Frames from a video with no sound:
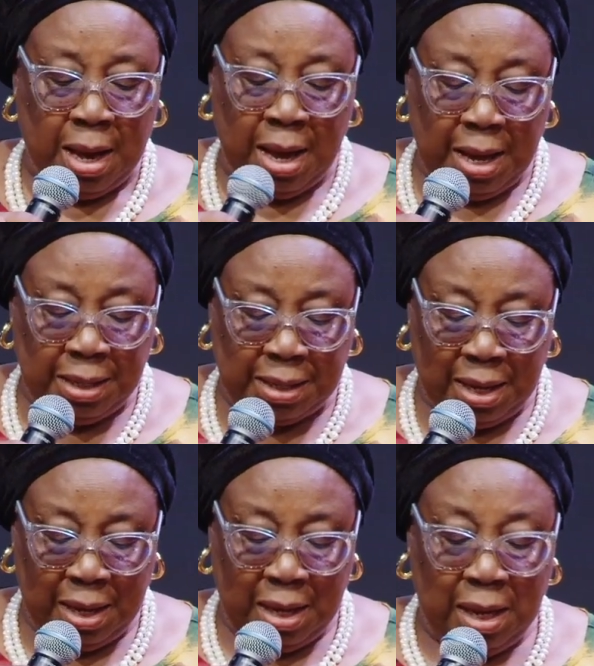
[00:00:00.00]
And
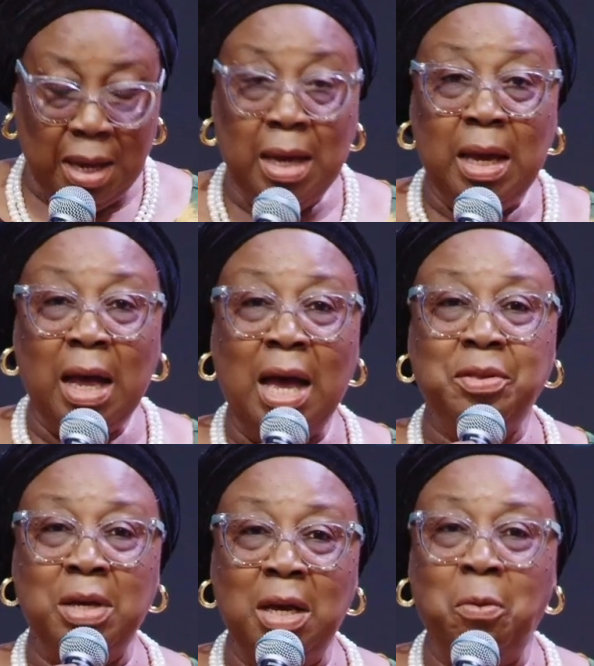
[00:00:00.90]
I
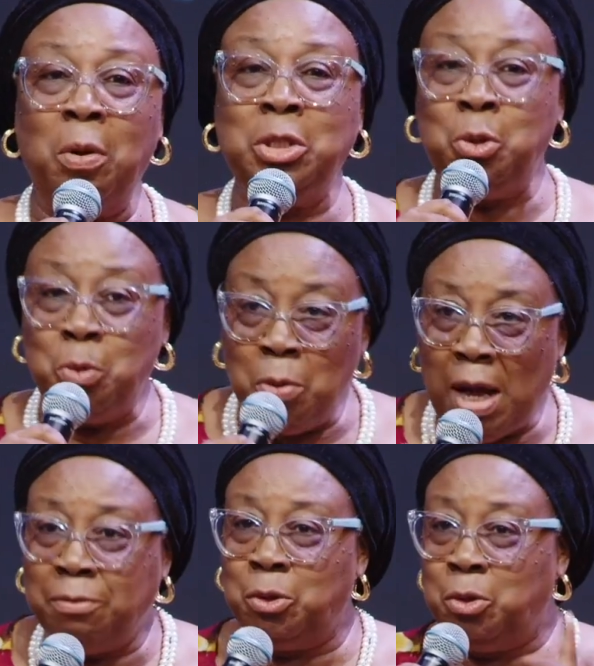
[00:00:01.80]
think what you
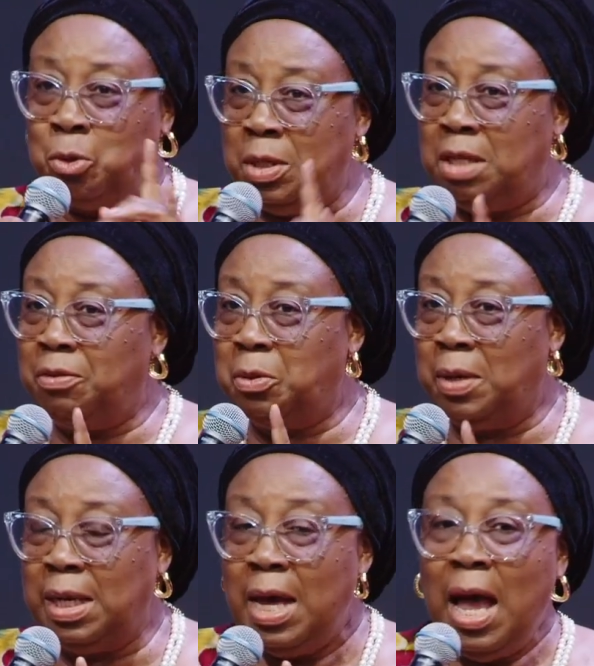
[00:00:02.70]
have to do
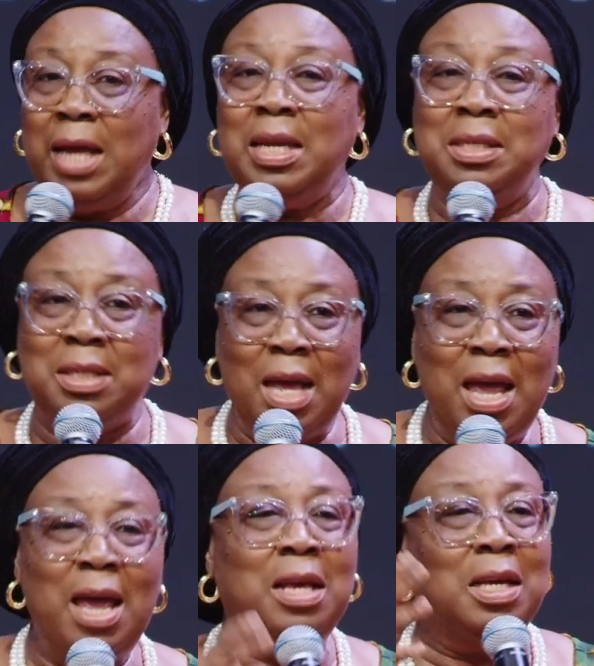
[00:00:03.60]
individually. And I
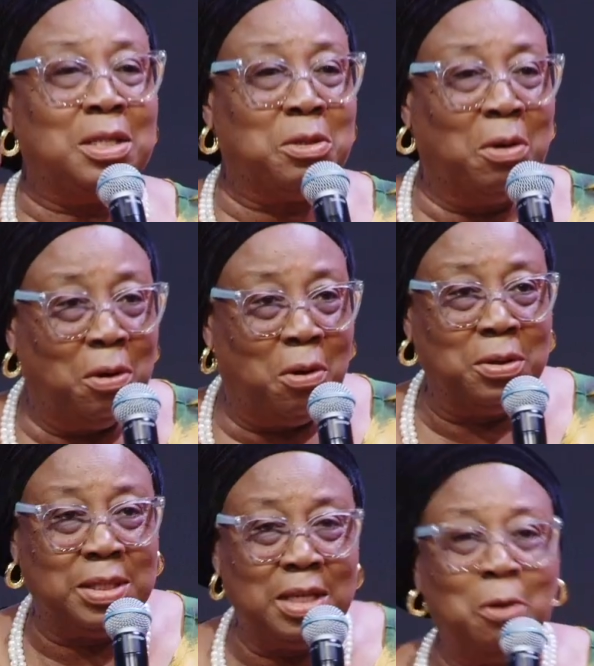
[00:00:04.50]
say against all
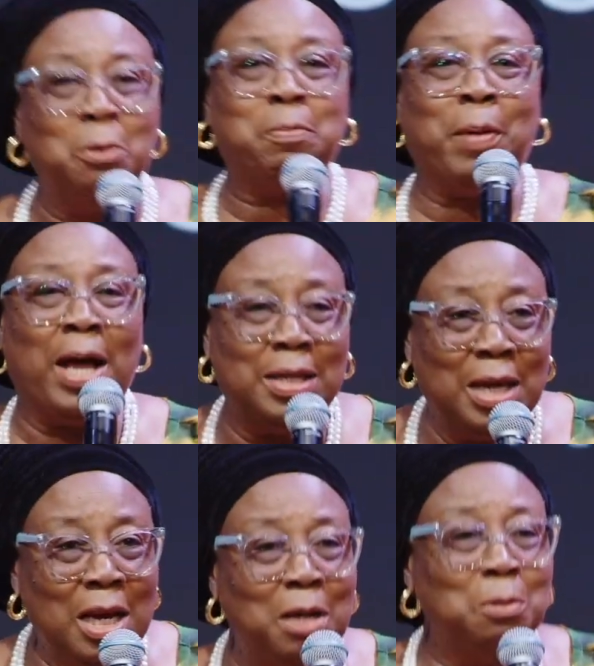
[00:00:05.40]
odds, it looks bad,
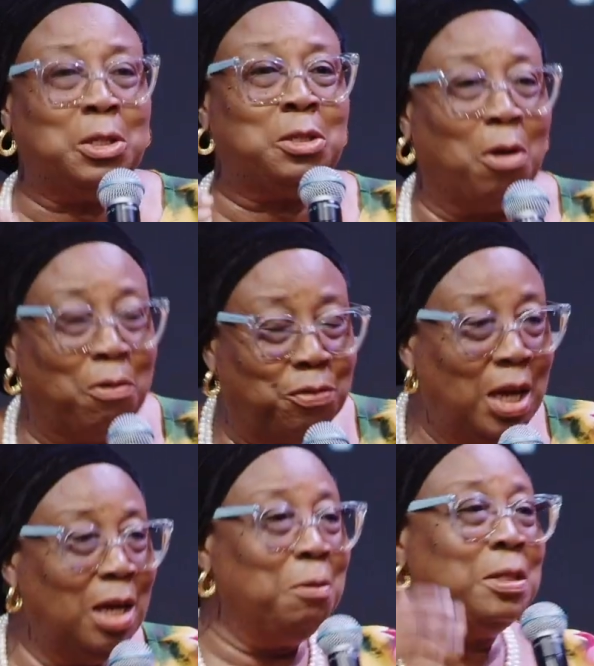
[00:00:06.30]
it looks tough,
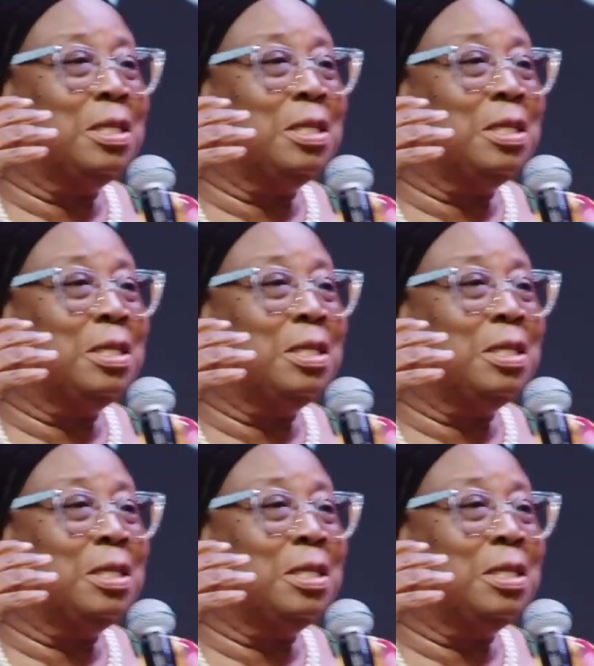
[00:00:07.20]
it looks